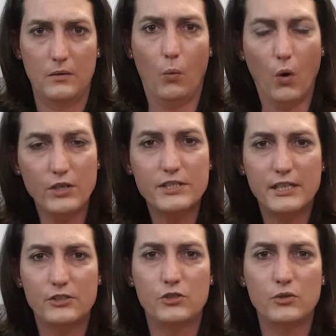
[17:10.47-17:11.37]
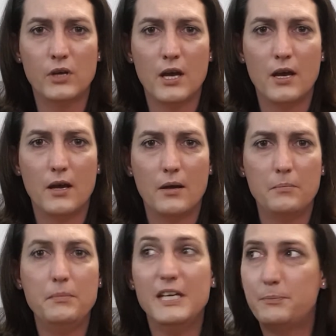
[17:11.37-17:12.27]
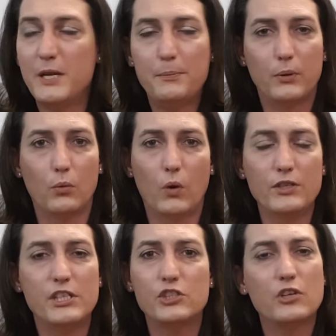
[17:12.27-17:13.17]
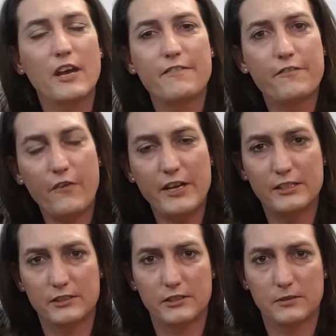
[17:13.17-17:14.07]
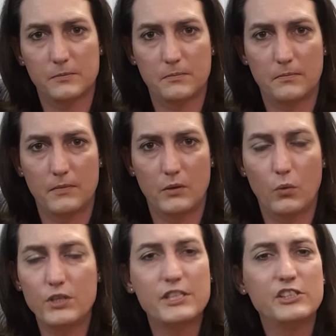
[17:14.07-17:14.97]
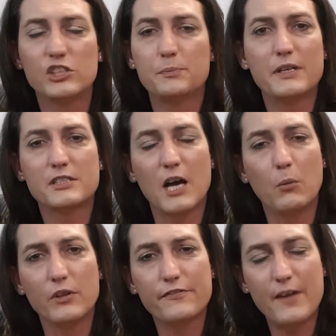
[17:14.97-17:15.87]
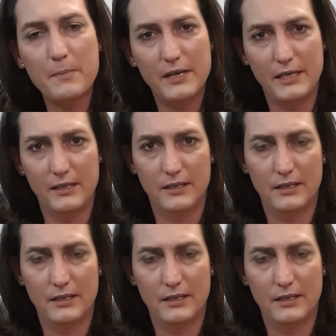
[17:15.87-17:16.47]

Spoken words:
wanting to meet people, wanting to have friends, wanting to spend time with family,